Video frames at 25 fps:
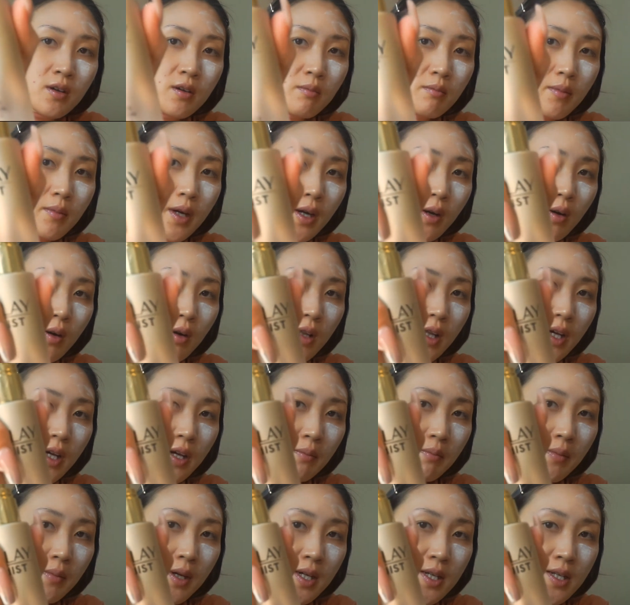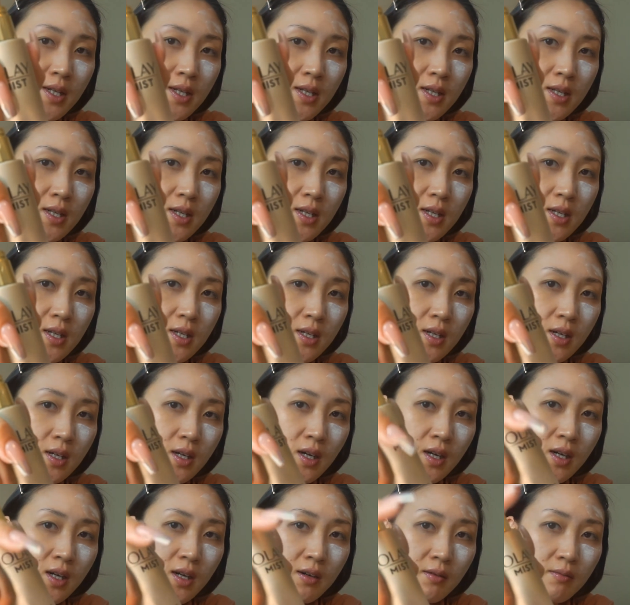my Olay mist.
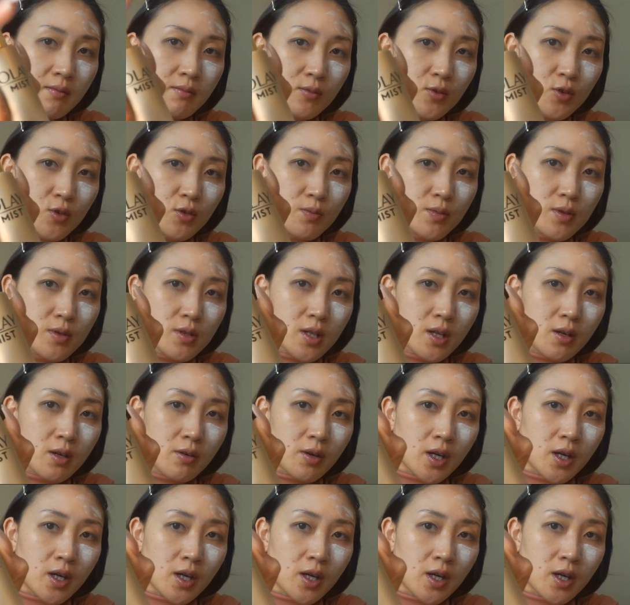There